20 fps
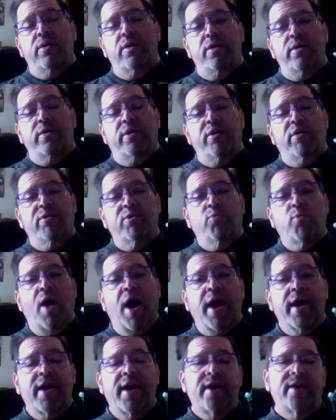She goes,
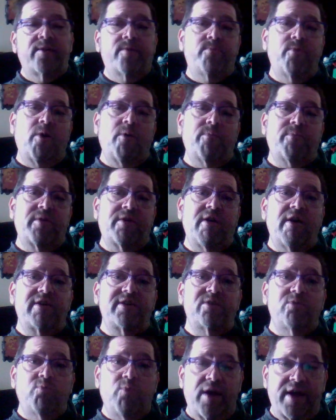"Why?" I said, "Well, because
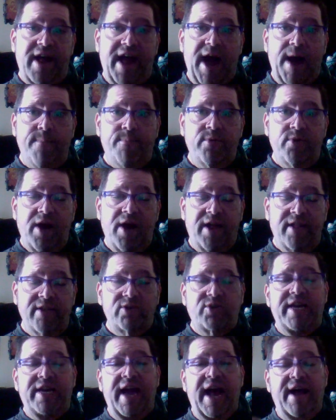of what happened.
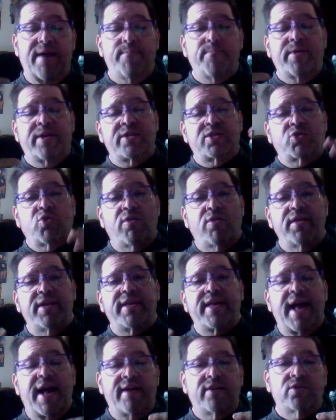Because Colleen
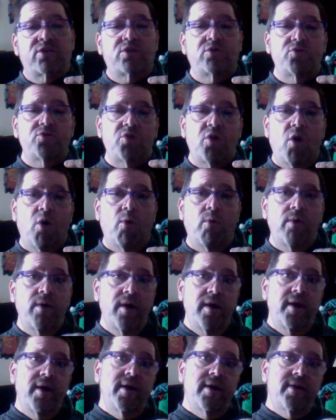has to know
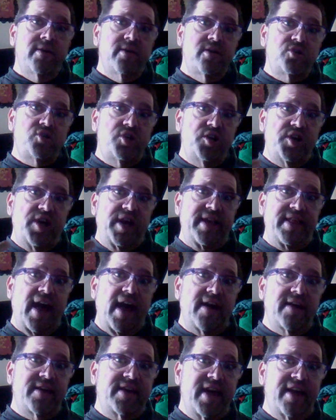that she
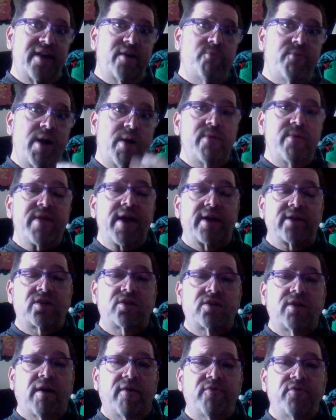cannot get away with that
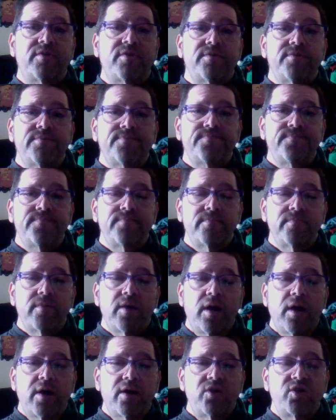stuff.
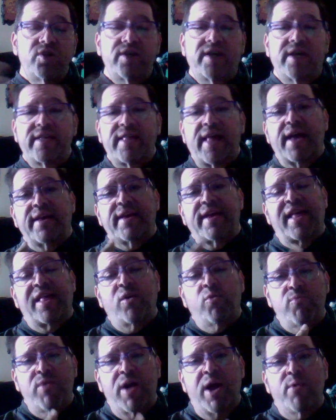She cannot get
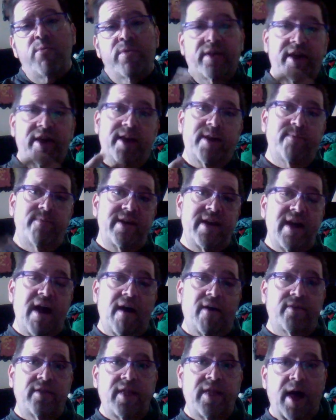away with kicking me
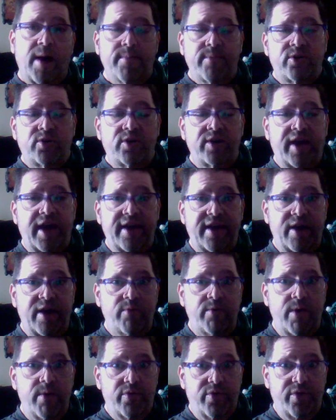out of the lobby. She can't get
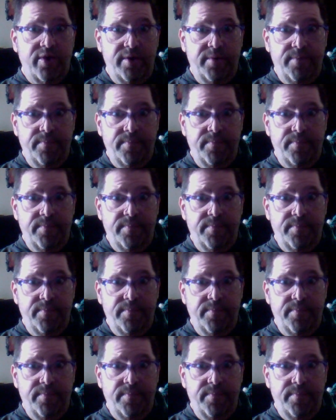away with it.